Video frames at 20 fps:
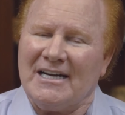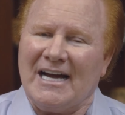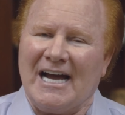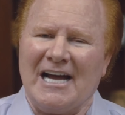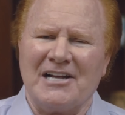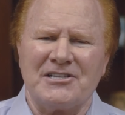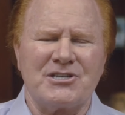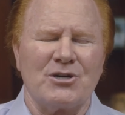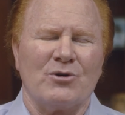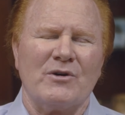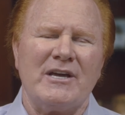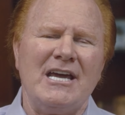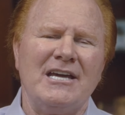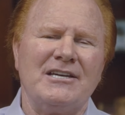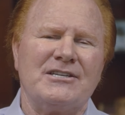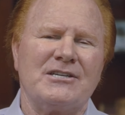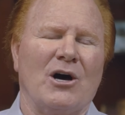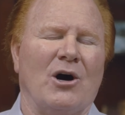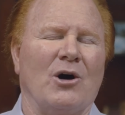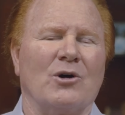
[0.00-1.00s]
And so he
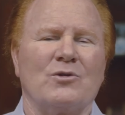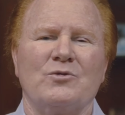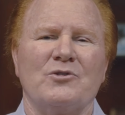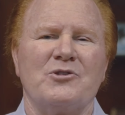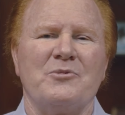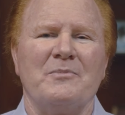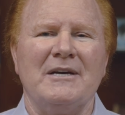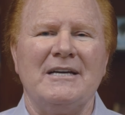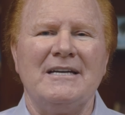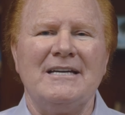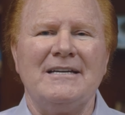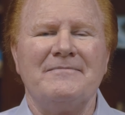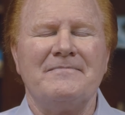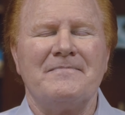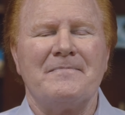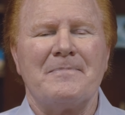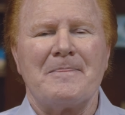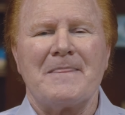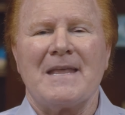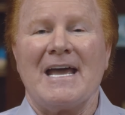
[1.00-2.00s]
talked with me
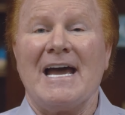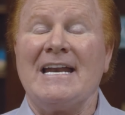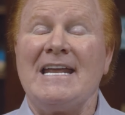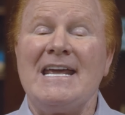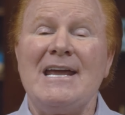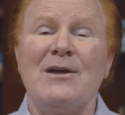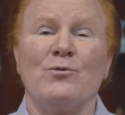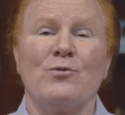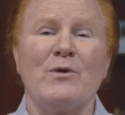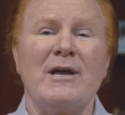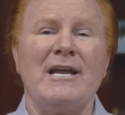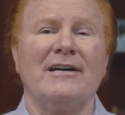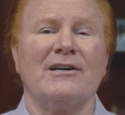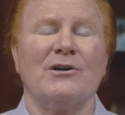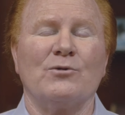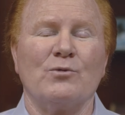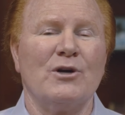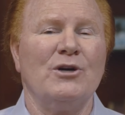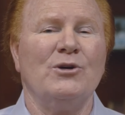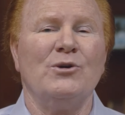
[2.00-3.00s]
and he rented
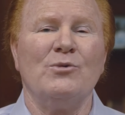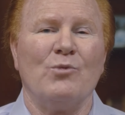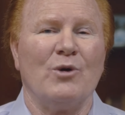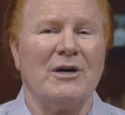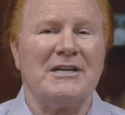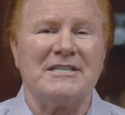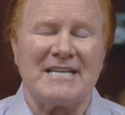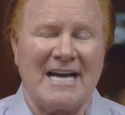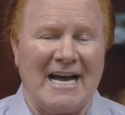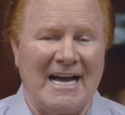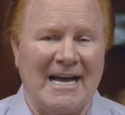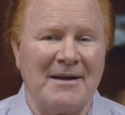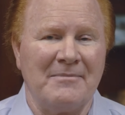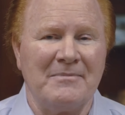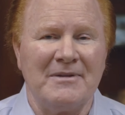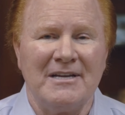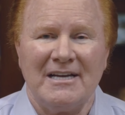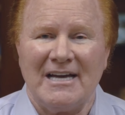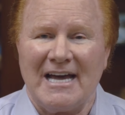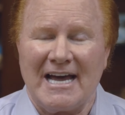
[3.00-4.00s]
a room one
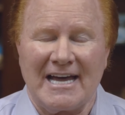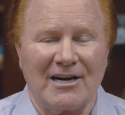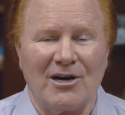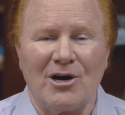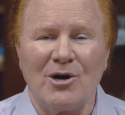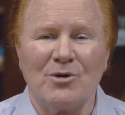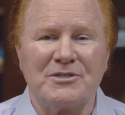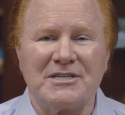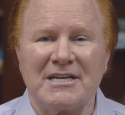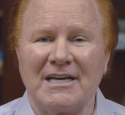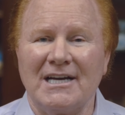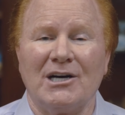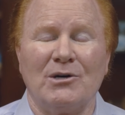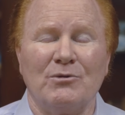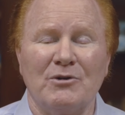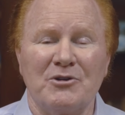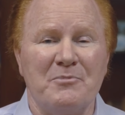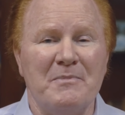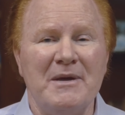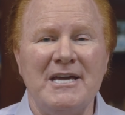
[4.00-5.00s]
time at a hotel
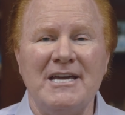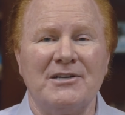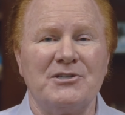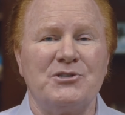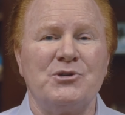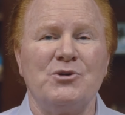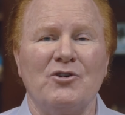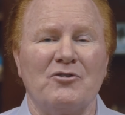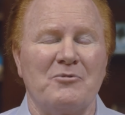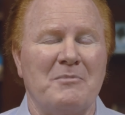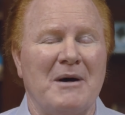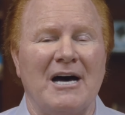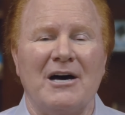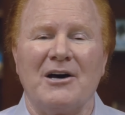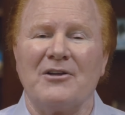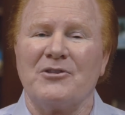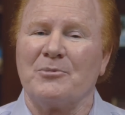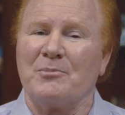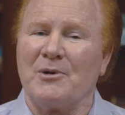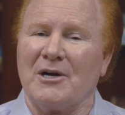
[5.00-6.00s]
with me and two of my
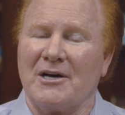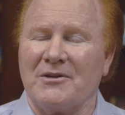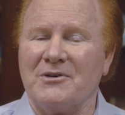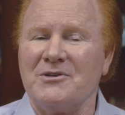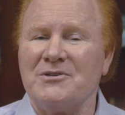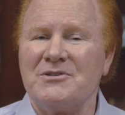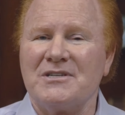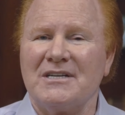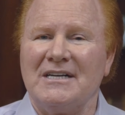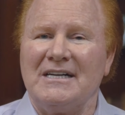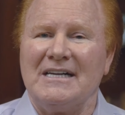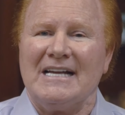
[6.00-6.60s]
other brothers.